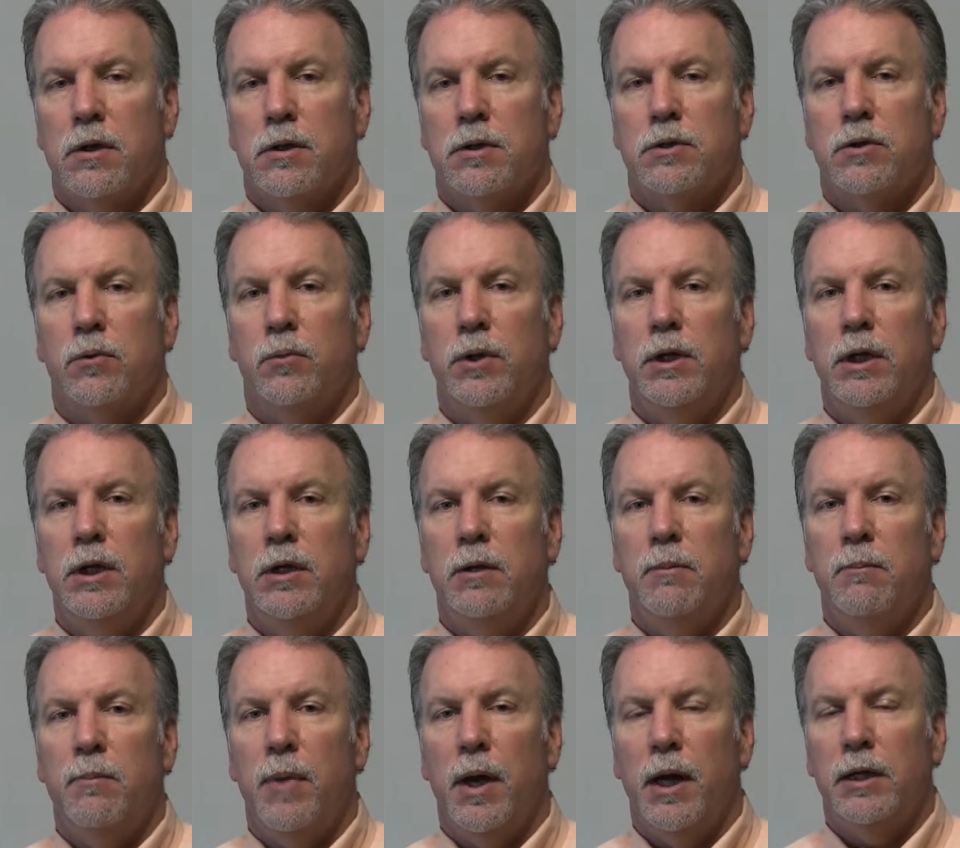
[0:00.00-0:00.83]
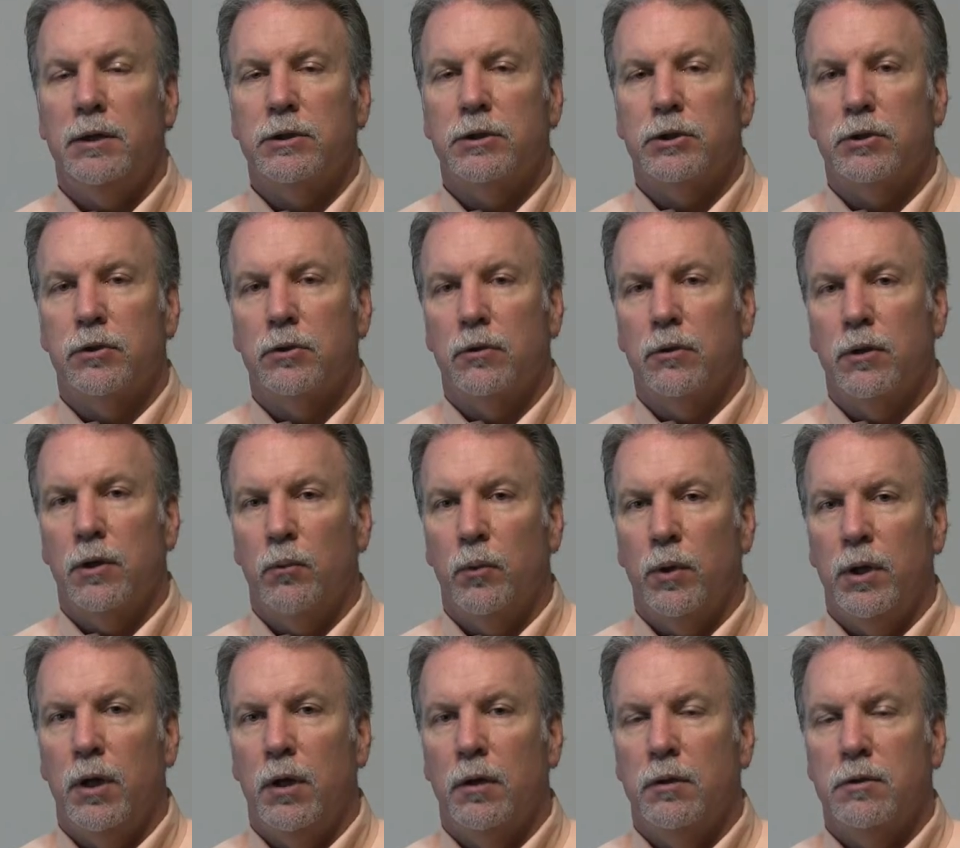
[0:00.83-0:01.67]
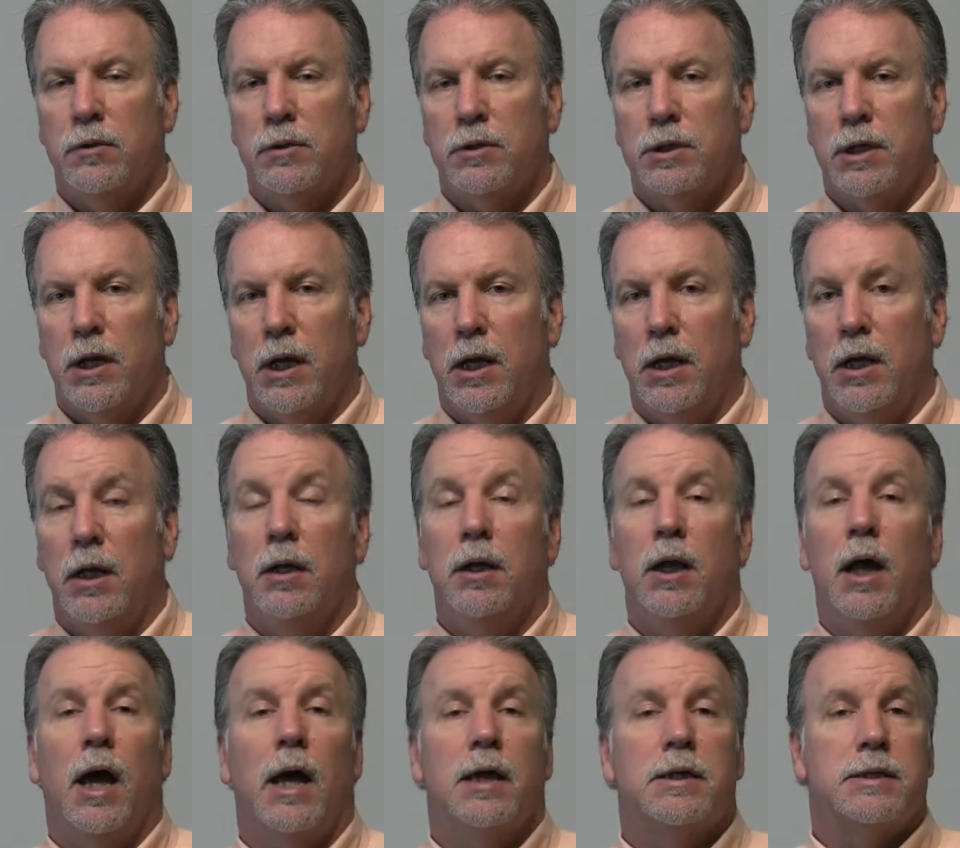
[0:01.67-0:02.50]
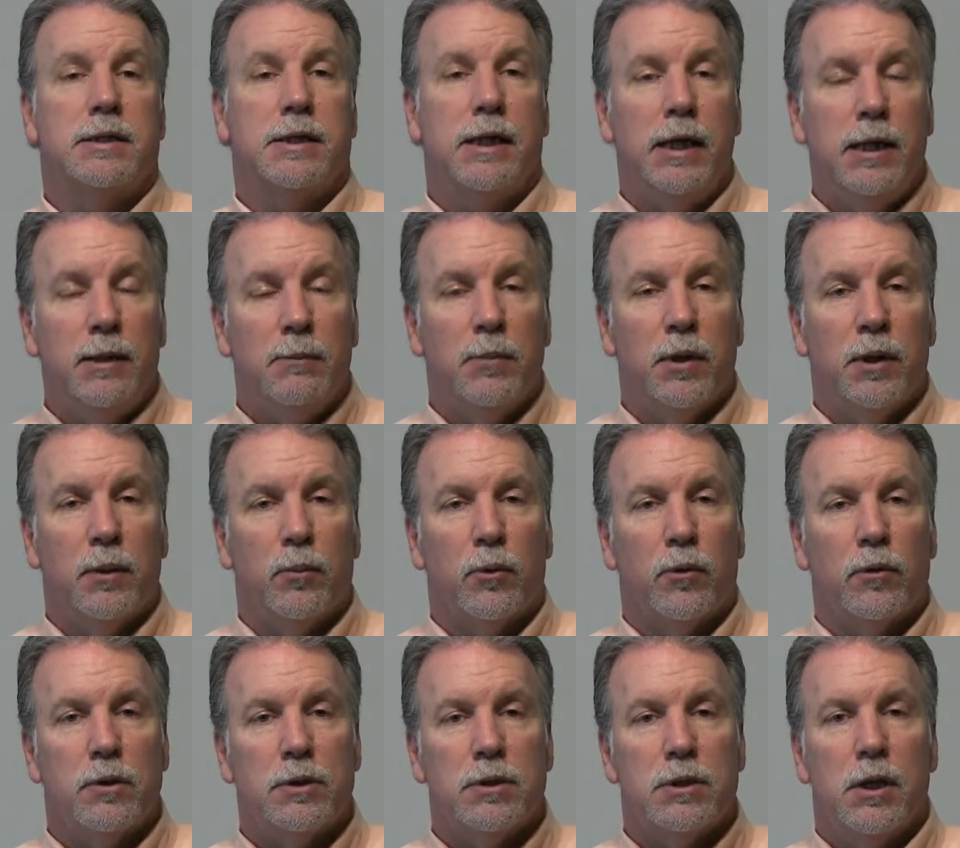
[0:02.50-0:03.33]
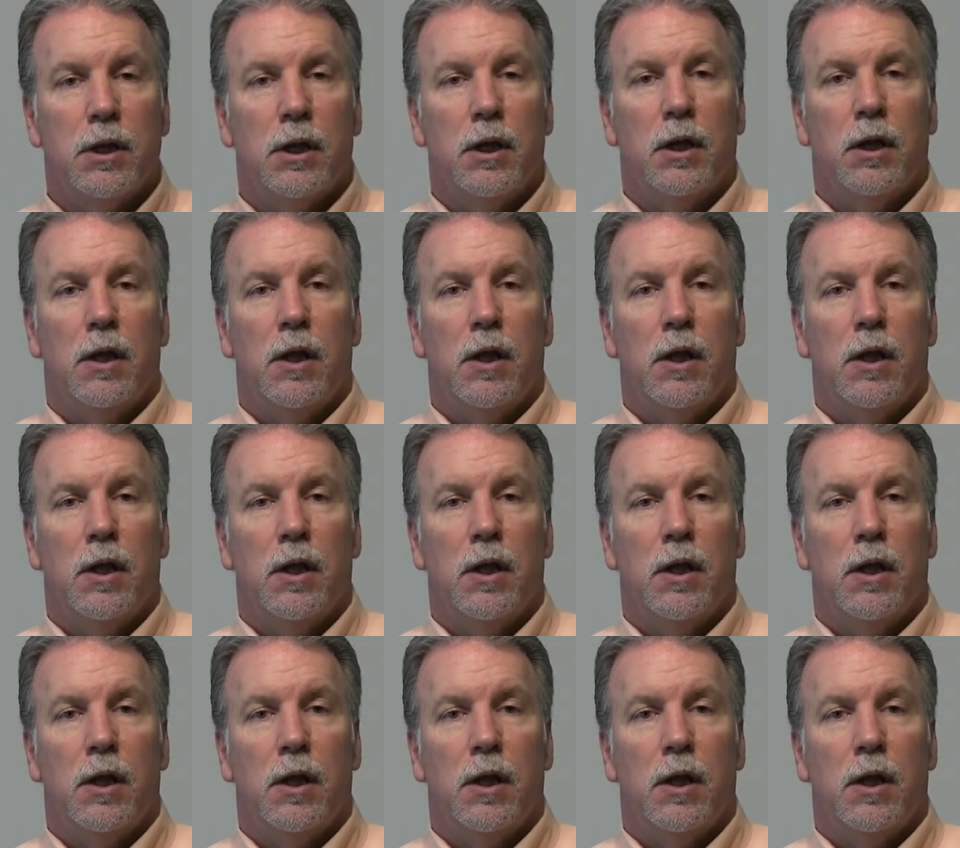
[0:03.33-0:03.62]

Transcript: So we need to make sure that we understand as team members